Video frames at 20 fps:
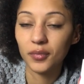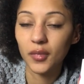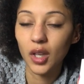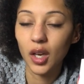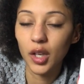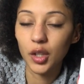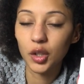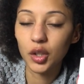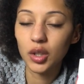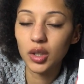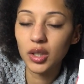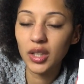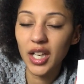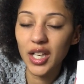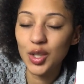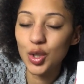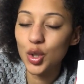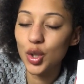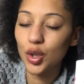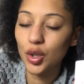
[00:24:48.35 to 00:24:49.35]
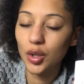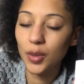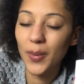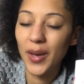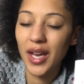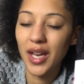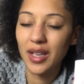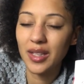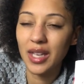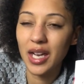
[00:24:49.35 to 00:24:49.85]
I could get 2
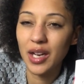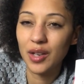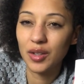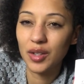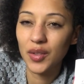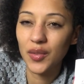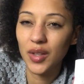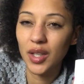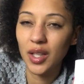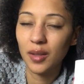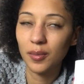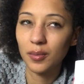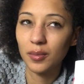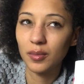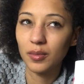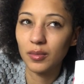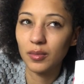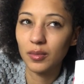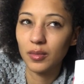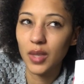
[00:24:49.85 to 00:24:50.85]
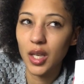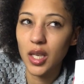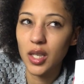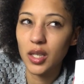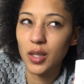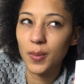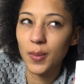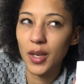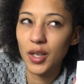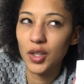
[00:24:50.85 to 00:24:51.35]
pairs out of it,
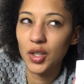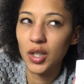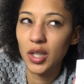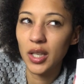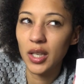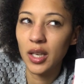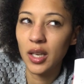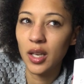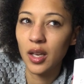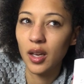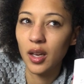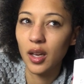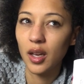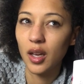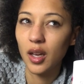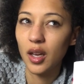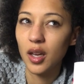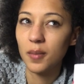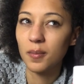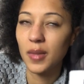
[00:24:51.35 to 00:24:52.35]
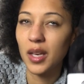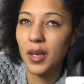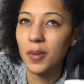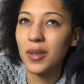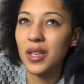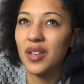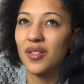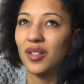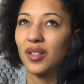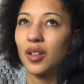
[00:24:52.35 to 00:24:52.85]
especially maybe
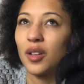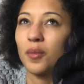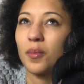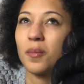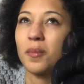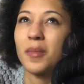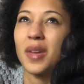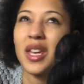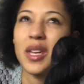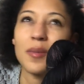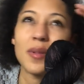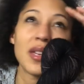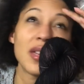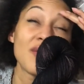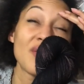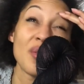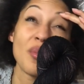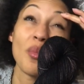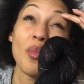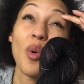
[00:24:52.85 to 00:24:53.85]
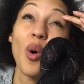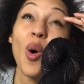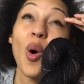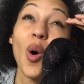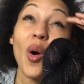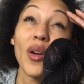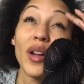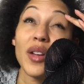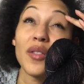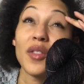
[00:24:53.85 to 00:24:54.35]
even
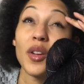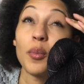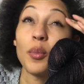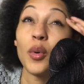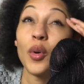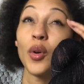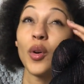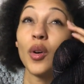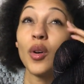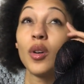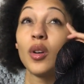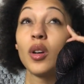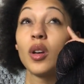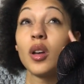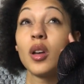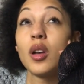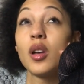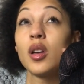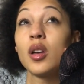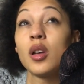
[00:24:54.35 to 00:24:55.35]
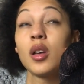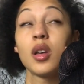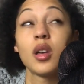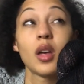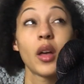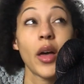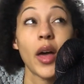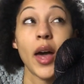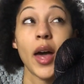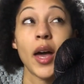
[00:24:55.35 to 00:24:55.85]
more if I put...
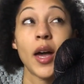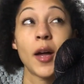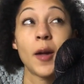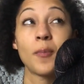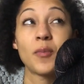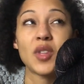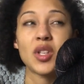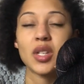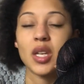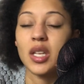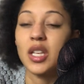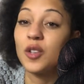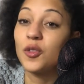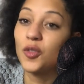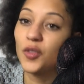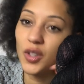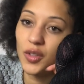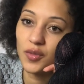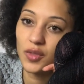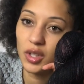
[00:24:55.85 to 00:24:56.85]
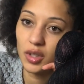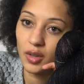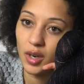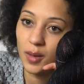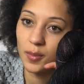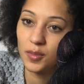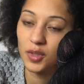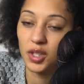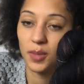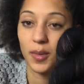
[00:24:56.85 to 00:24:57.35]
so I need 50
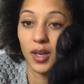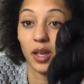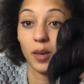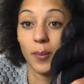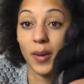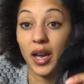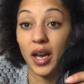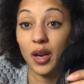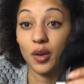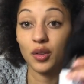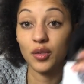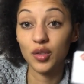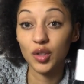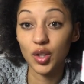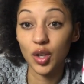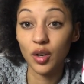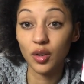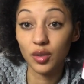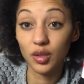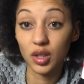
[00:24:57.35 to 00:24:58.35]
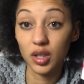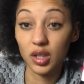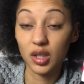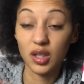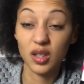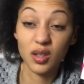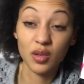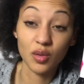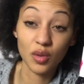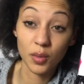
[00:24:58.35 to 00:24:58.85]
grams to make a pair of socks to
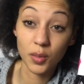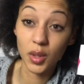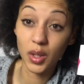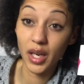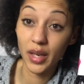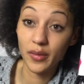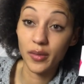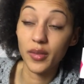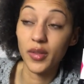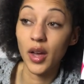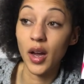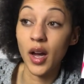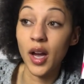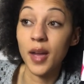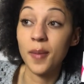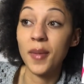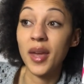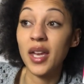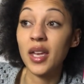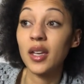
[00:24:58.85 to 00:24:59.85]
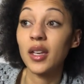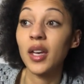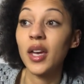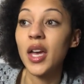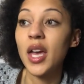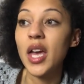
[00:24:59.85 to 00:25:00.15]
the normal length that I make.